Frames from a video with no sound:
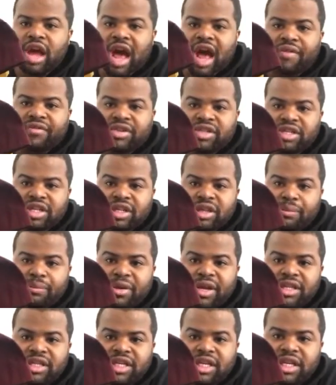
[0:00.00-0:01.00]
Obviously the
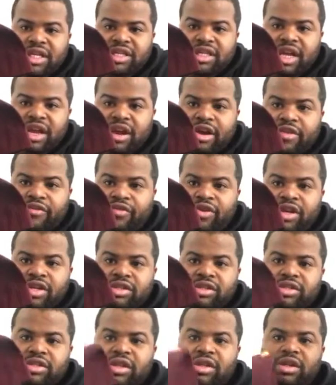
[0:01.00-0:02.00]
PT's there for
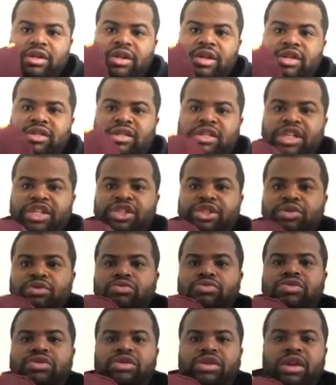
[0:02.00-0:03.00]
his
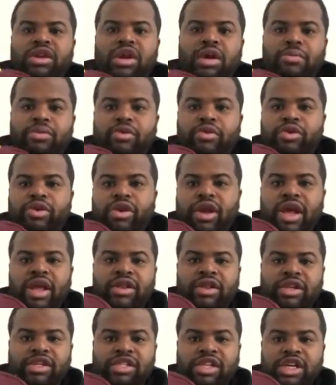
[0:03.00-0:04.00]
initials, the number,
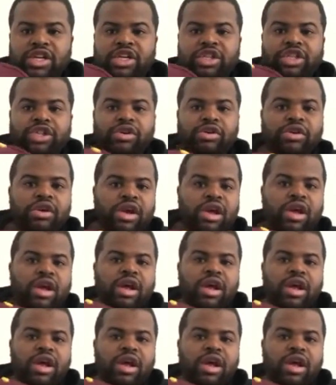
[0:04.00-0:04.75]
and his signature,